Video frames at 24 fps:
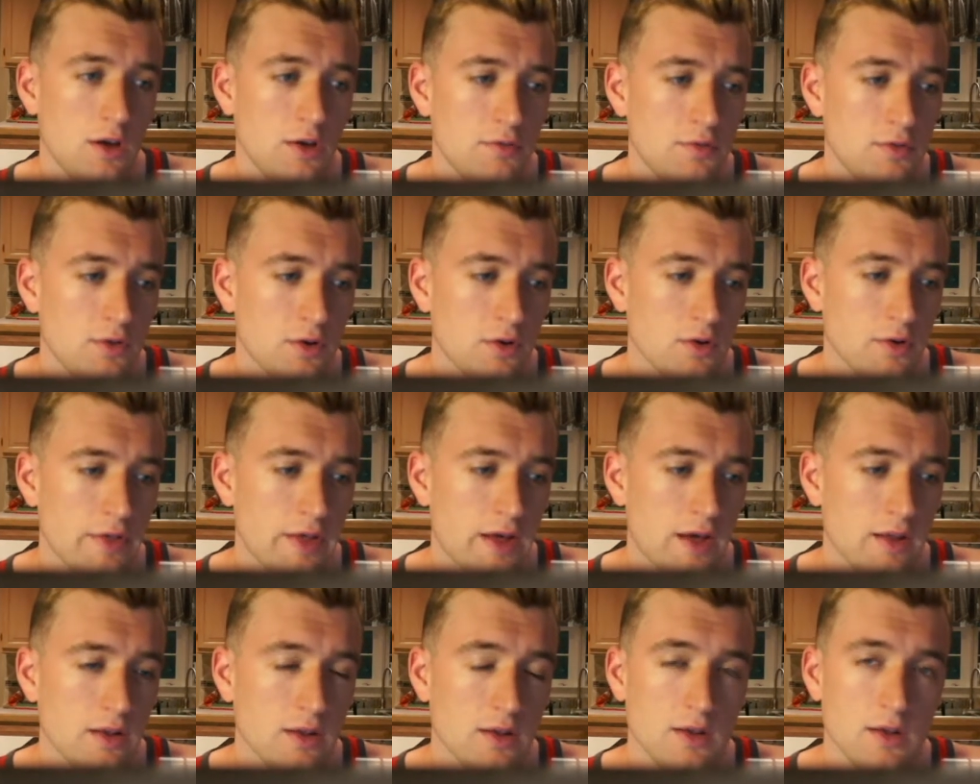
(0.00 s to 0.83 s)
if you're
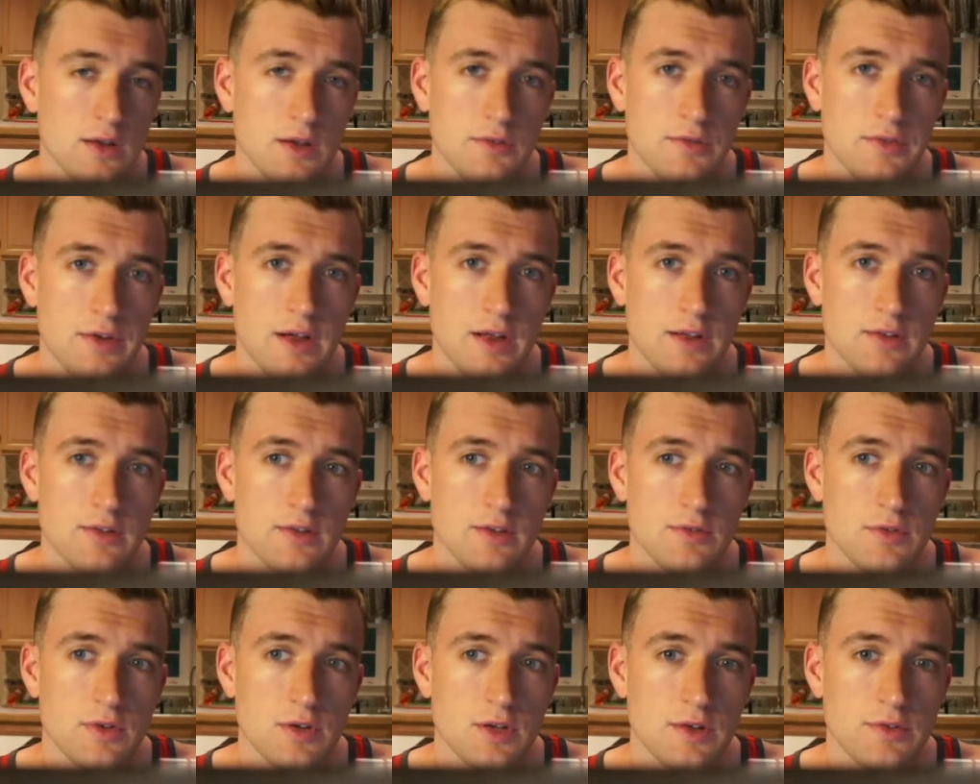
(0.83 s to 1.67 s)
that
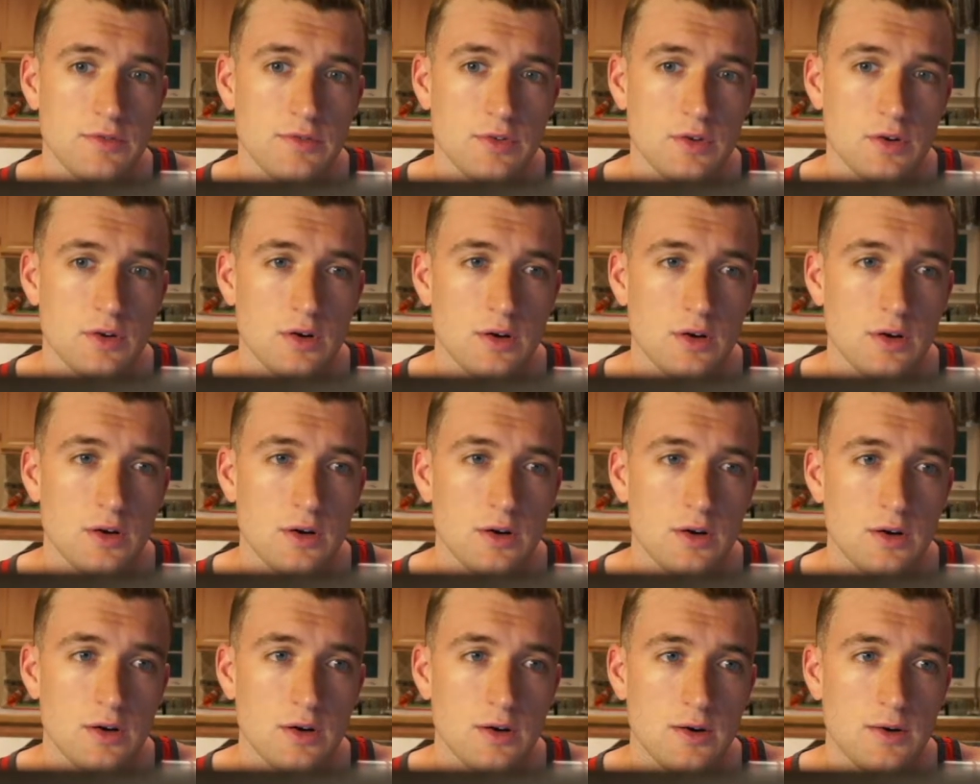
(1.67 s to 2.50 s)
advanced of a lifter
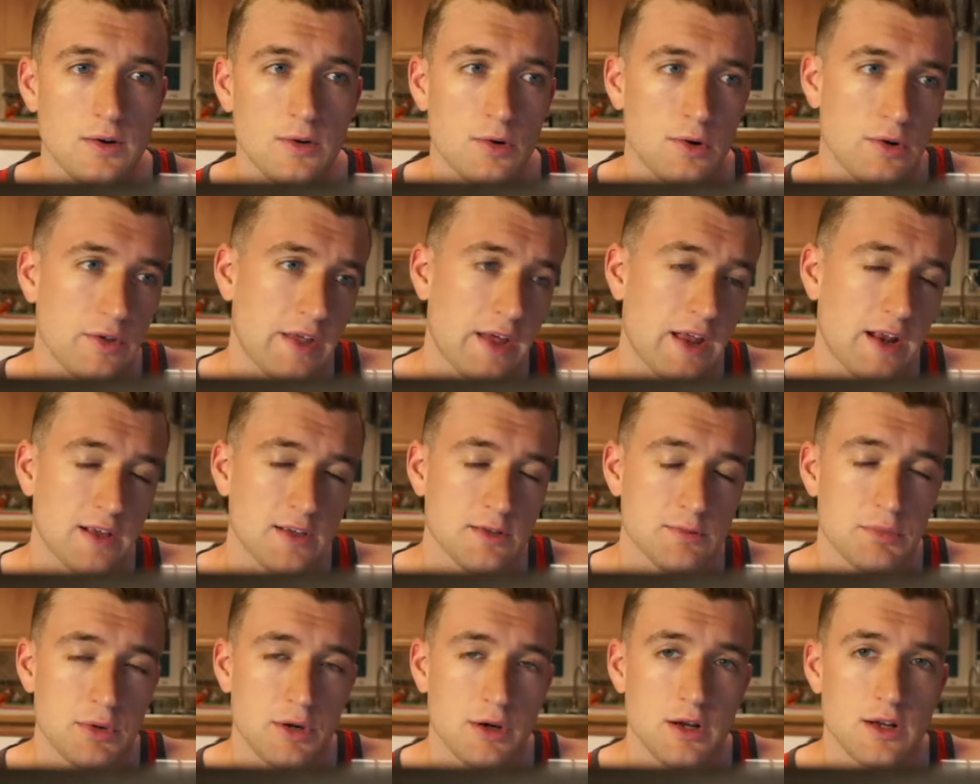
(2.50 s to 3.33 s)
or that
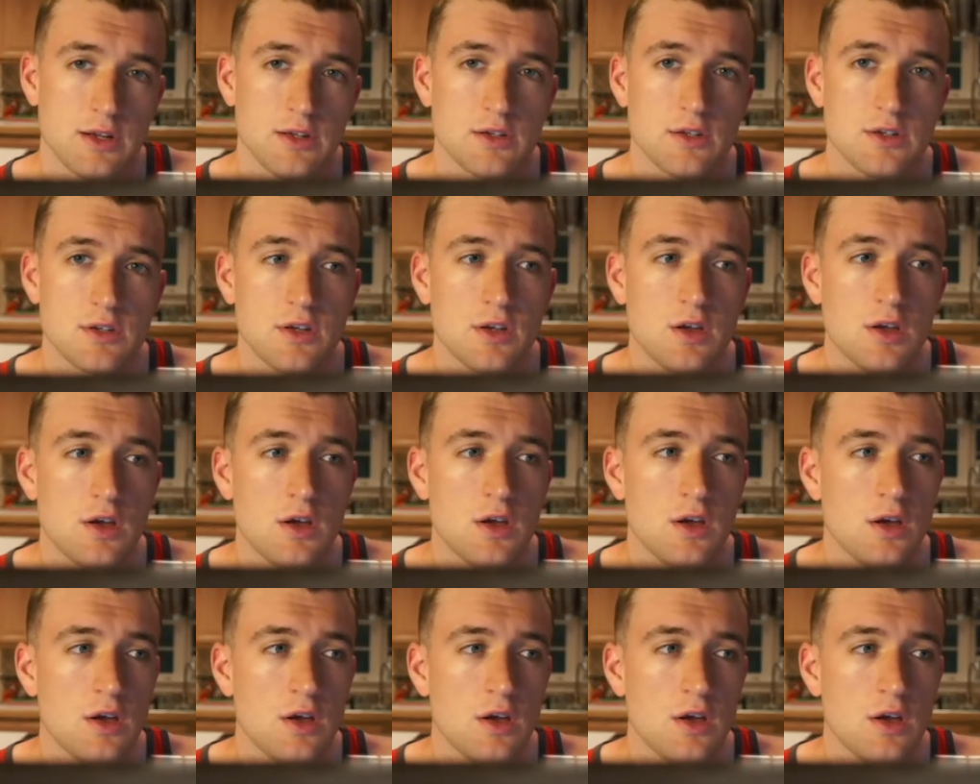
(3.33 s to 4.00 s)
experienced.